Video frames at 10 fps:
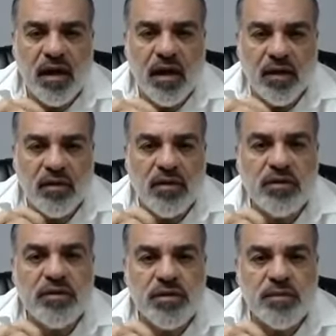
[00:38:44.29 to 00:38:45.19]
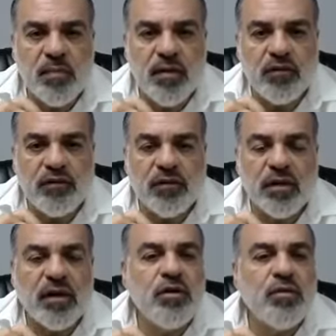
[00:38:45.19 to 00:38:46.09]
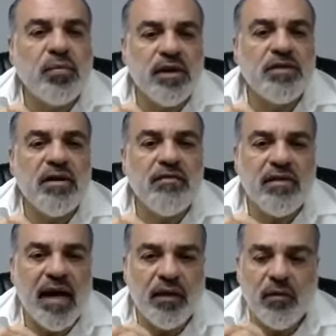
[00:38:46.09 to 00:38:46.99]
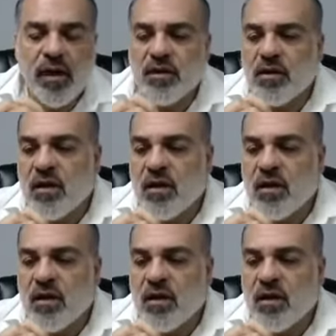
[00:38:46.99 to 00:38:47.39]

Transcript: occurred to this person. Can you please evaluate?